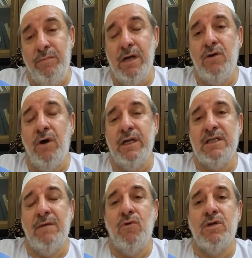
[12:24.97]
built on
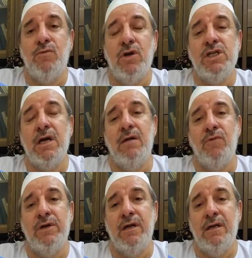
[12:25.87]
it some cosmological
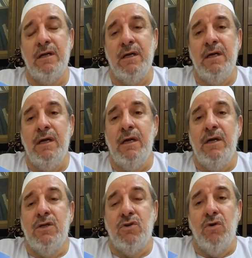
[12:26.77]
model.
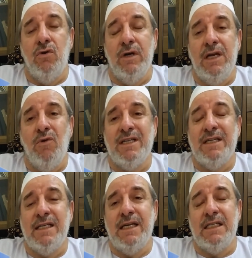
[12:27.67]
So he was
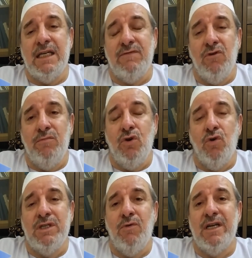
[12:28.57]
not successful
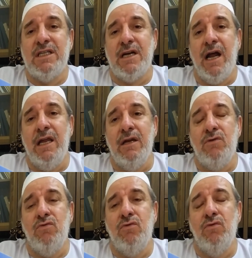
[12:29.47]
because he was
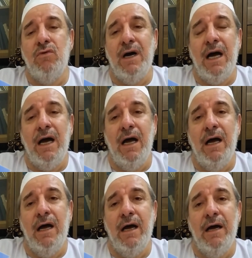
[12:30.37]
trying to
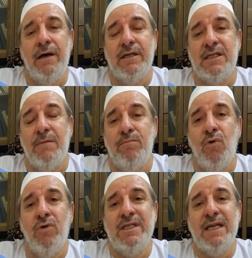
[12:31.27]

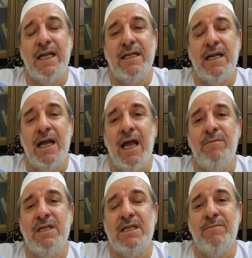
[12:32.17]
suppose that the
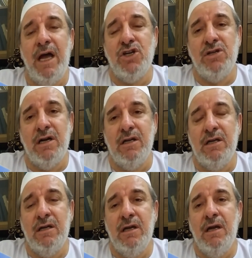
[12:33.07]
time is
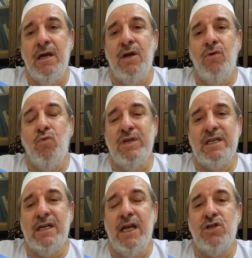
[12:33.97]
imaginary
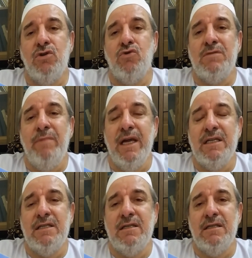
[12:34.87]
with relation to
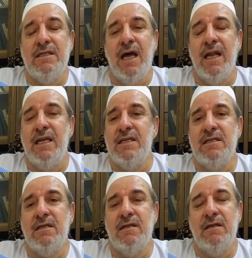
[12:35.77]
space that
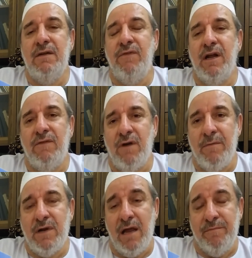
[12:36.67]
is different
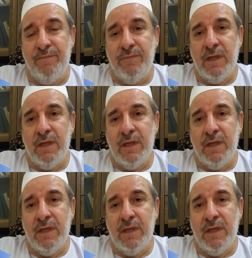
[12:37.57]
from time.